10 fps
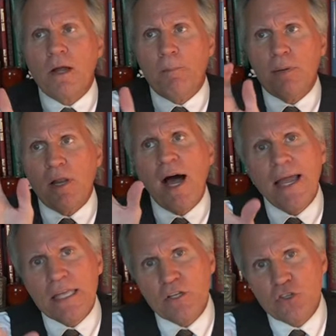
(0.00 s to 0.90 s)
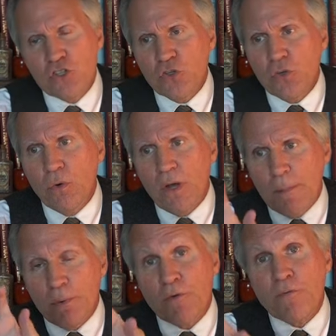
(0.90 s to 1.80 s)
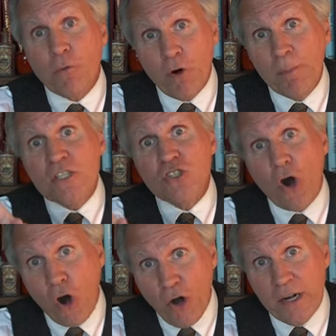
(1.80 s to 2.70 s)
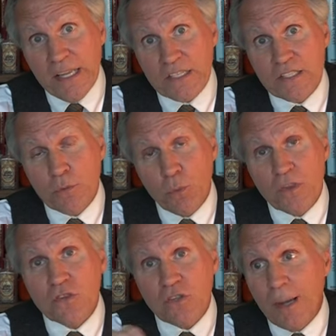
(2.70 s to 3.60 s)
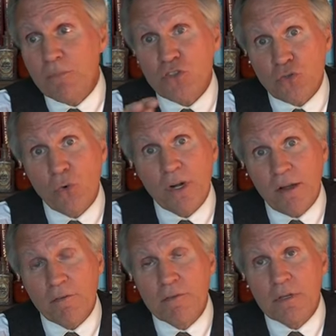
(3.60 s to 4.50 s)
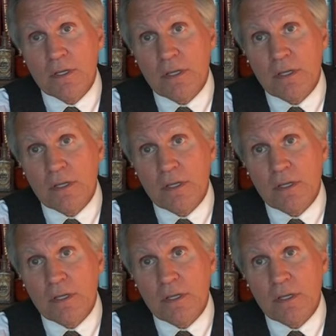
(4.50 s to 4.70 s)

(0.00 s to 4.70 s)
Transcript: applying to a performance artist with some sort of